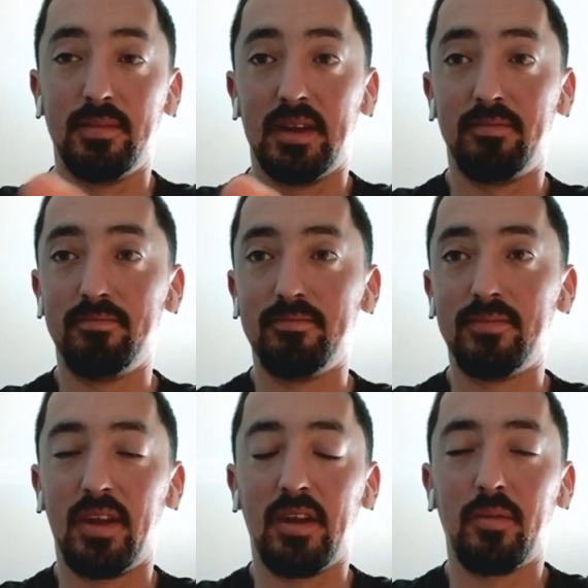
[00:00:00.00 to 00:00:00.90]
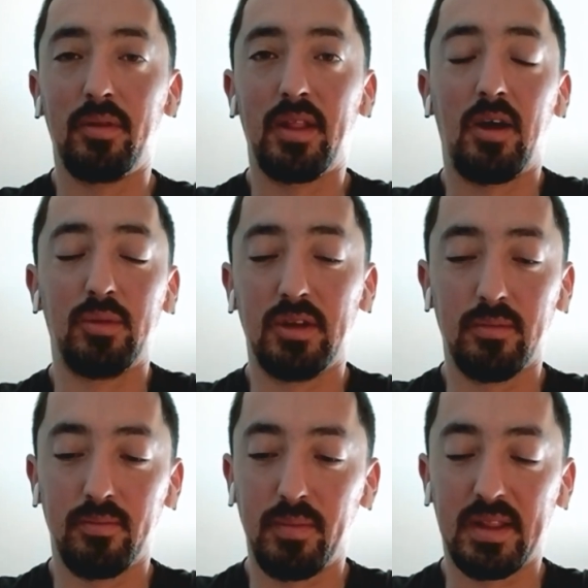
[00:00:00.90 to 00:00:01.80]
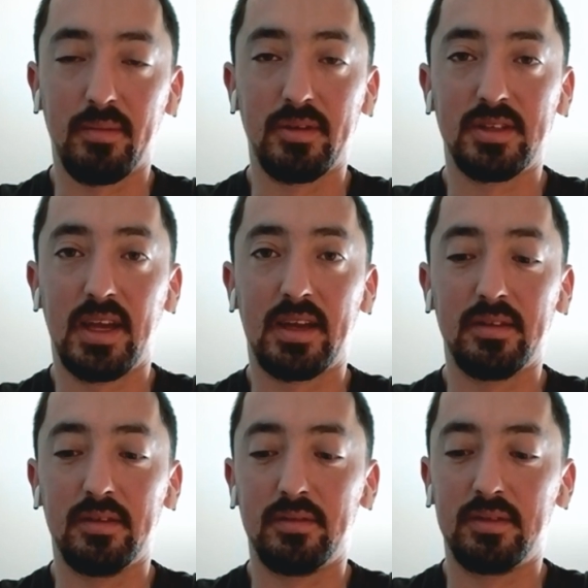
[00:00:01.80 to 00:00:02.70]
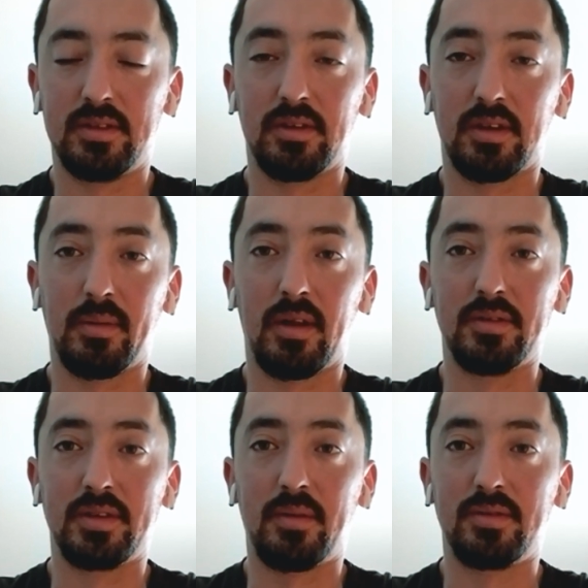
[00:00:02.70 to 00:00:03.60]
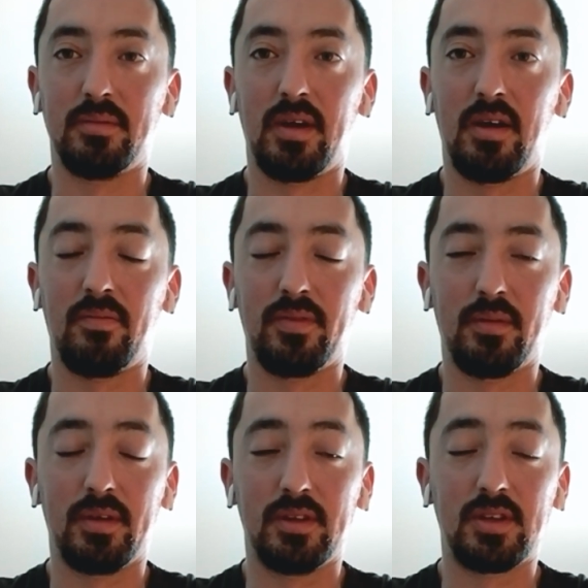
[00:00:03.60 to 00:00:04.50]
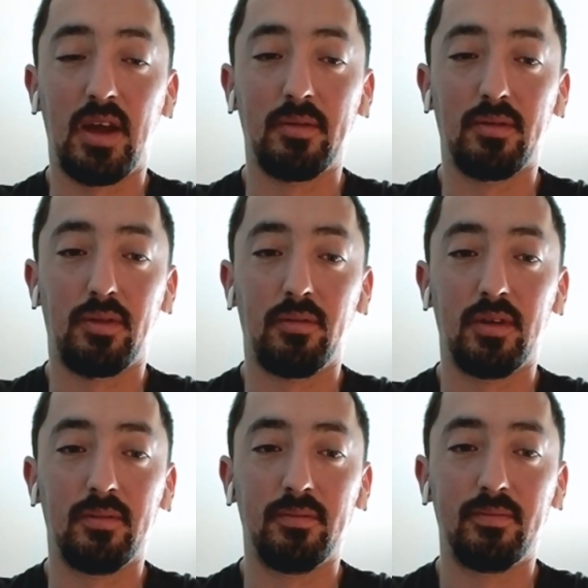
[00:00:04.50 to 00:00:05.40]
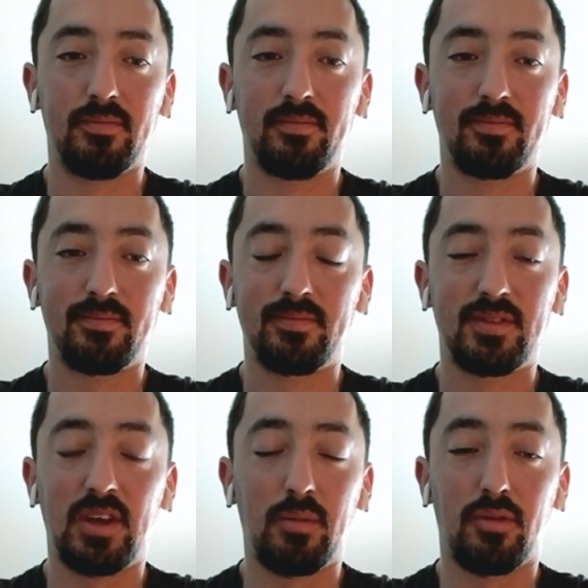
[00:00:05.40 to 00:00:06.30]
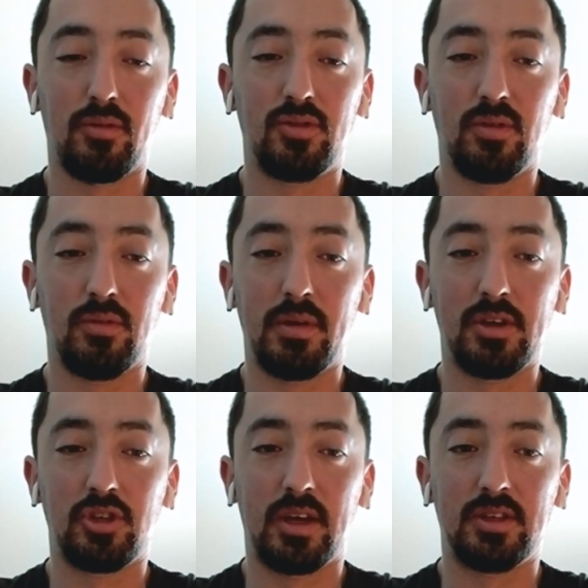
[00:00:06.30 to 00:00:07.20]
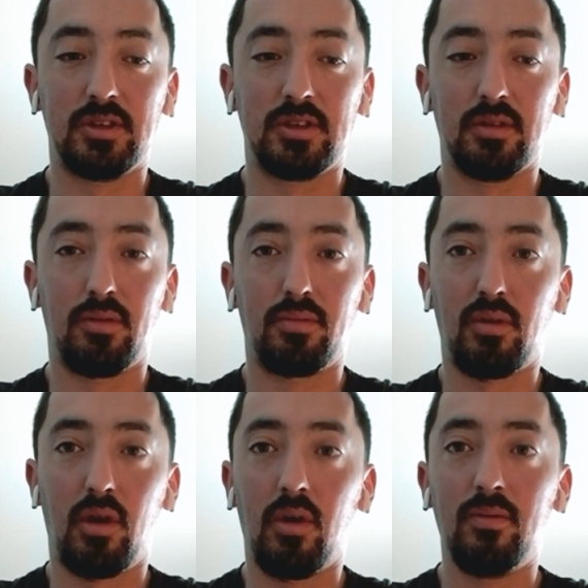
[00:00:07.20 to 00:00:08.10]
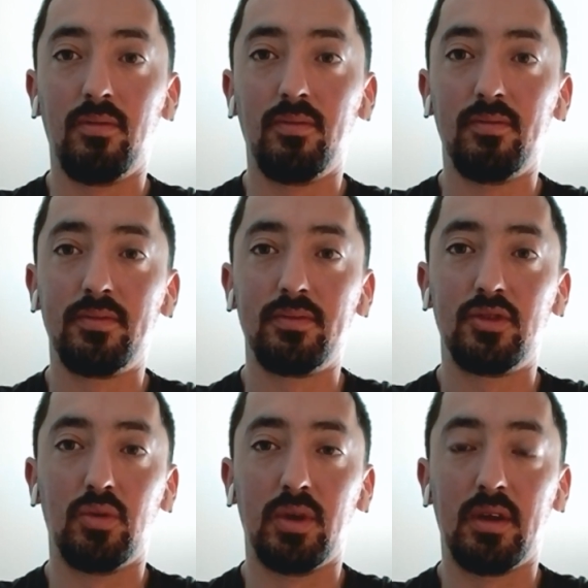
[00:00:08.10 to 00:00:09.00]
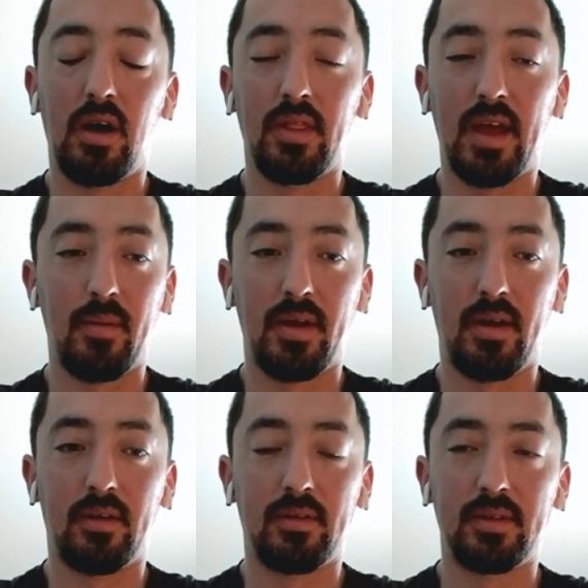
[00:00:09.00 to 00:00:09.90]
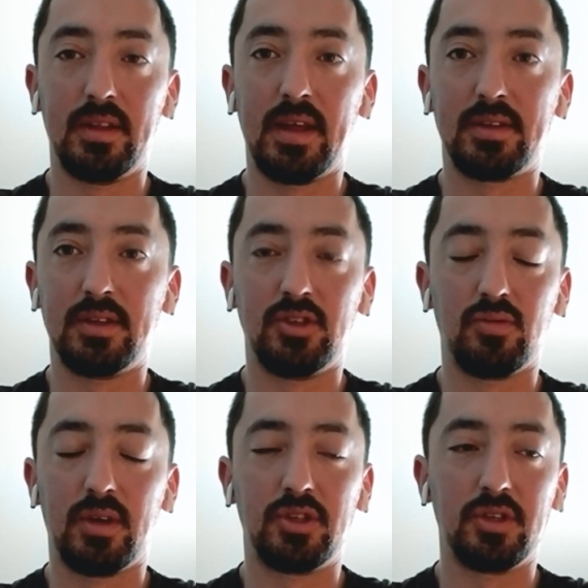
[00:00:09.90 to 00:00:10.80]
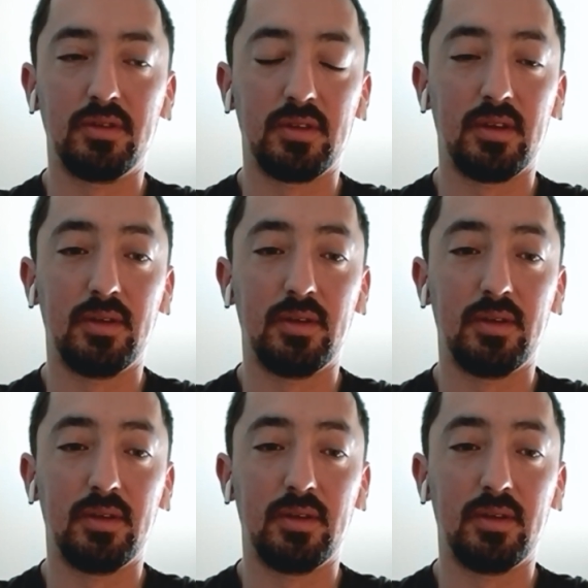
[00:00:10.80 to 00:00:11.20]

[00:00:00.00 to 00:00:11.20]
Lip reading: it ended up allowing me to make that mistake and still come out on top somehow. I mean, Simon threw two of the best shots you could throw to win on that pair in that situation.